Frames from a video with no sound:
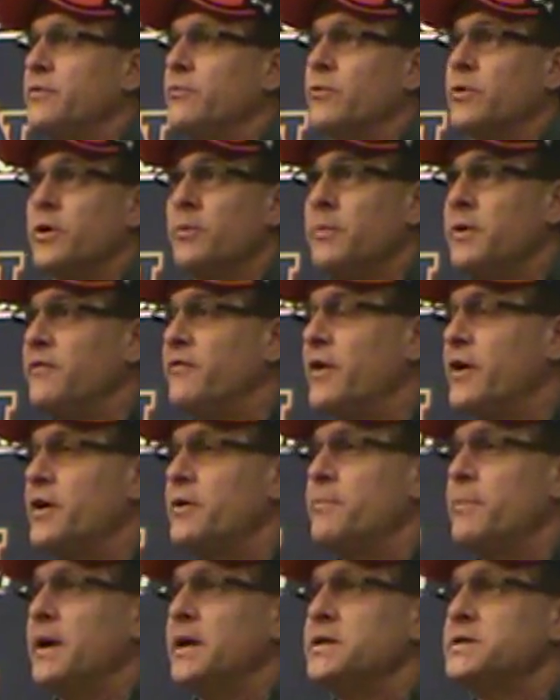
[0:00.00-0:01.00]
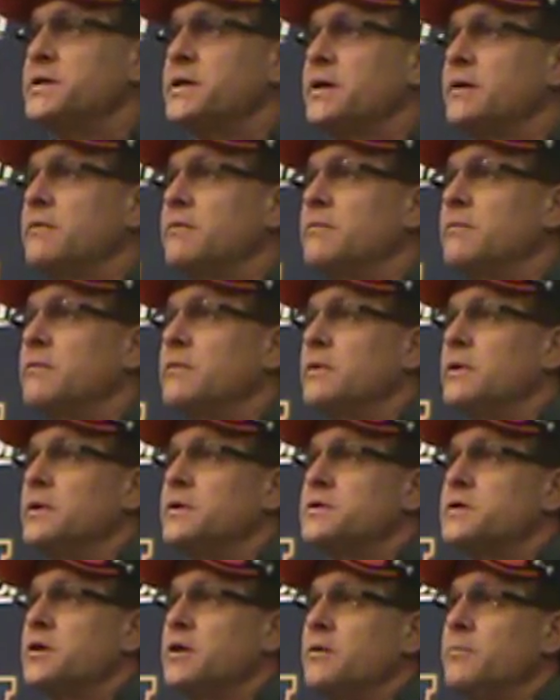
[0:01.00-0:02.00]
We're going to be very basic.
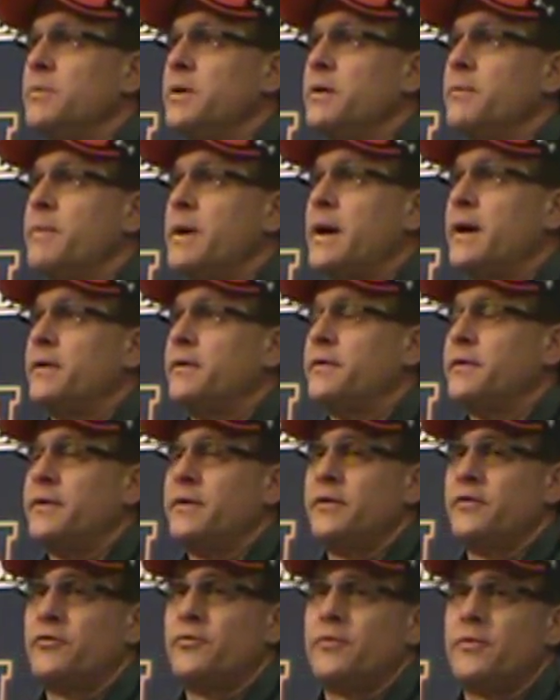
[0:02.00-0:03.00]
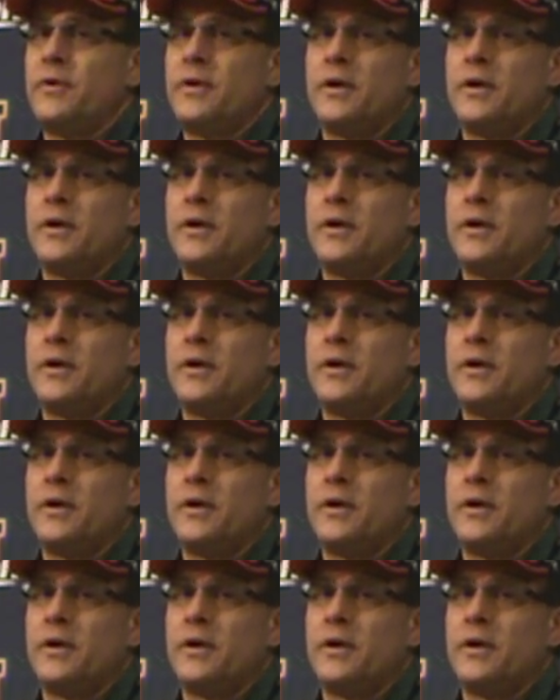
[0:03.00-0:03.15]
It's going to be about just